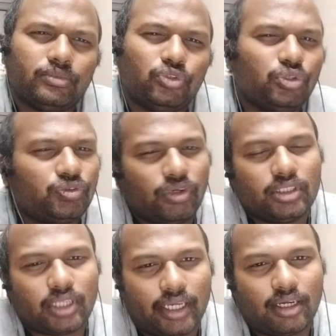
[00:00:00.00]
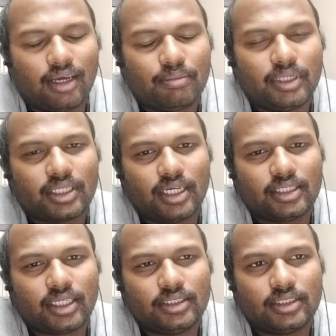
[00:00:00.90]
used for this high carbon
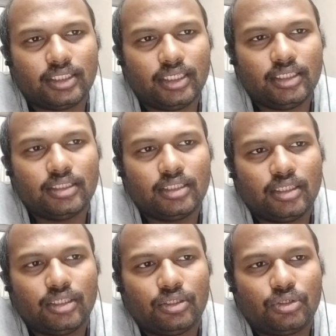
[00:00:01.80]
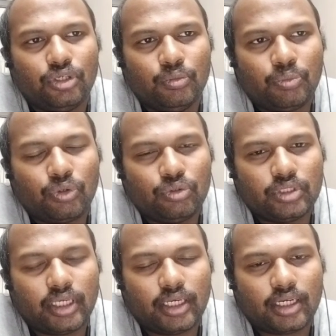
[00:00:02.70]
content steel to improve
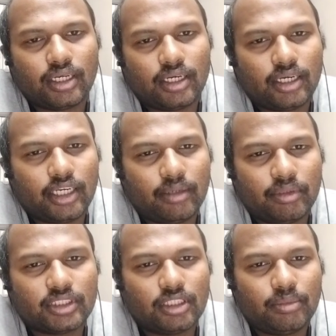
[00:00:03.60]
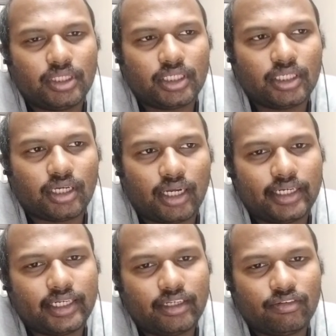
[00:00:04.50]
their measurability
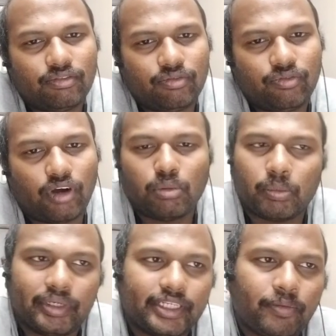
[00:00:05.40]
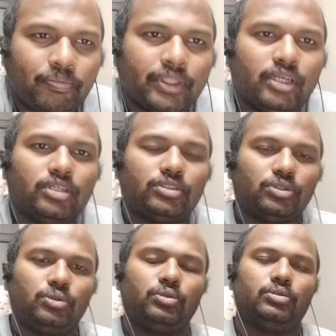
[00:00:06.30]
and formability.
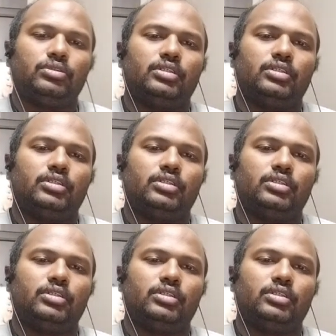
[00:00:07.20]
So